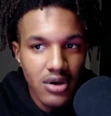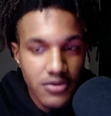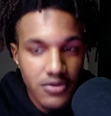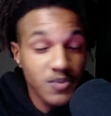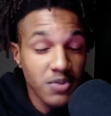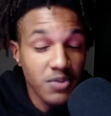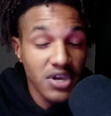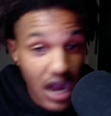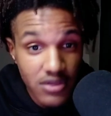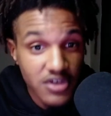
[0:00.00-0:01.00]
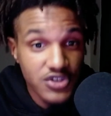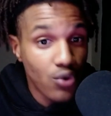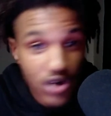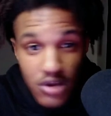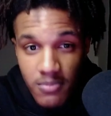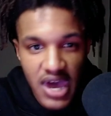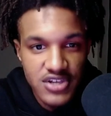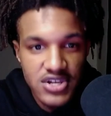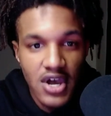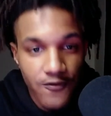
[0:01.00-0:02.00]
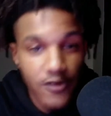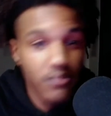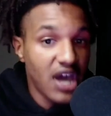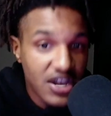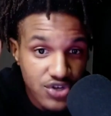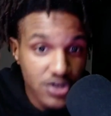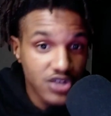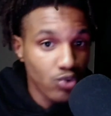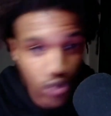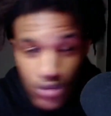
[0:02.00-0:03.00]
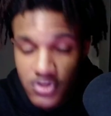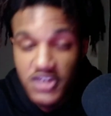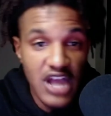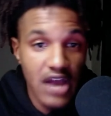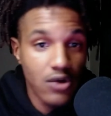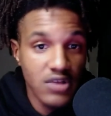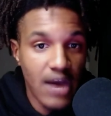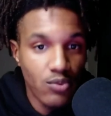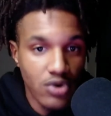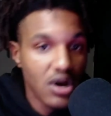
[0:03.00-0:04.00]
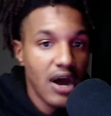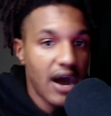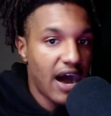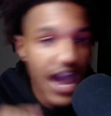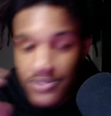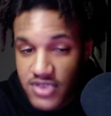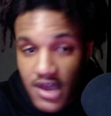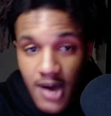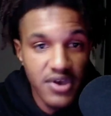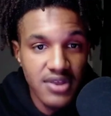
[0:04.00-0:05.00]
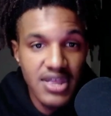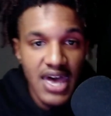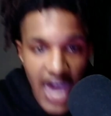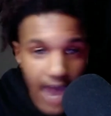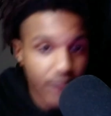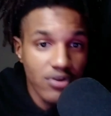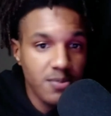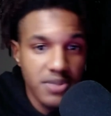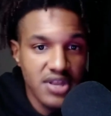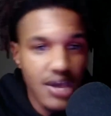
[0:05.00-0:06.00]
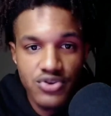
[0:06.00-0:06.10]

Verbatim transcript: There's been countless quarterbacks from last year's recruiting cycle that were hyped up and haven't really been able